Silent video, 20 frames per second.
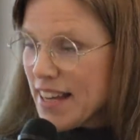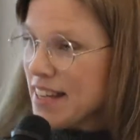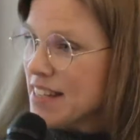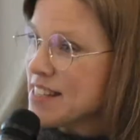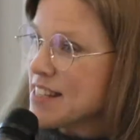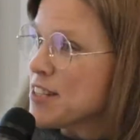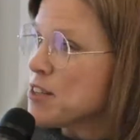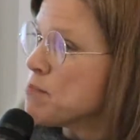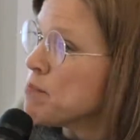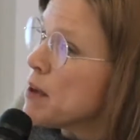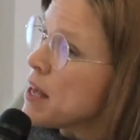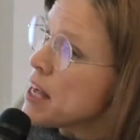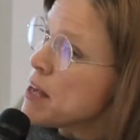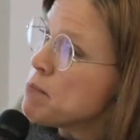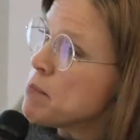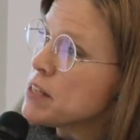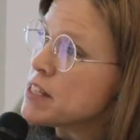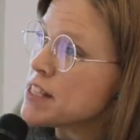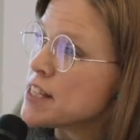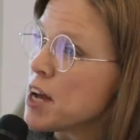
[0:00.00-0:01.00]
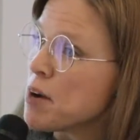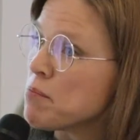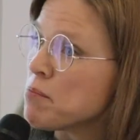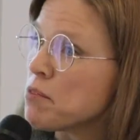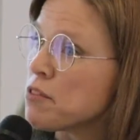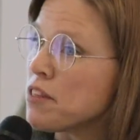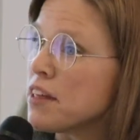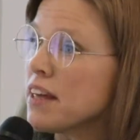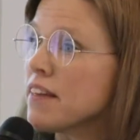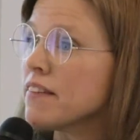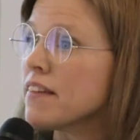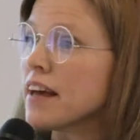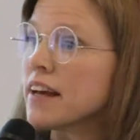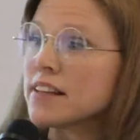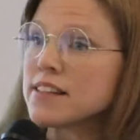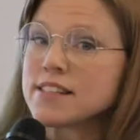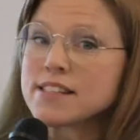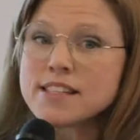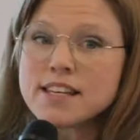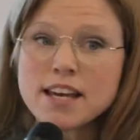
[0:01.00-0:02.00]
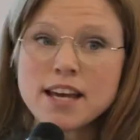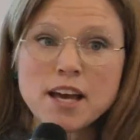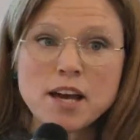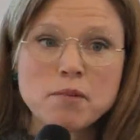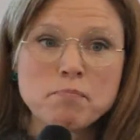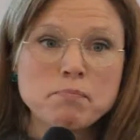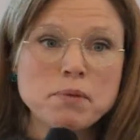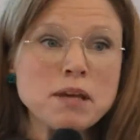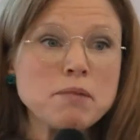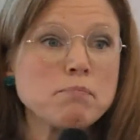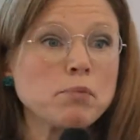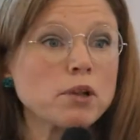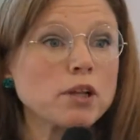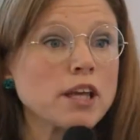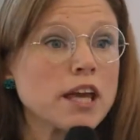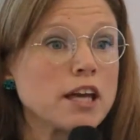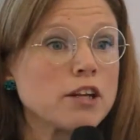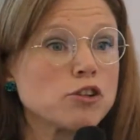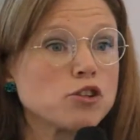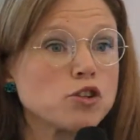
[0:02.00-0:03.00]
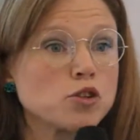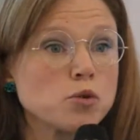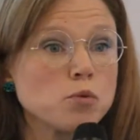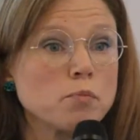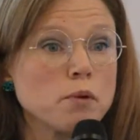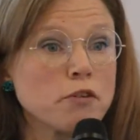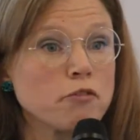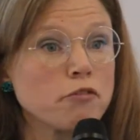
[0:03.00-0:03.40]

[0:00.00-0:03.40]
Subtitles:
Is it maybe something that people can do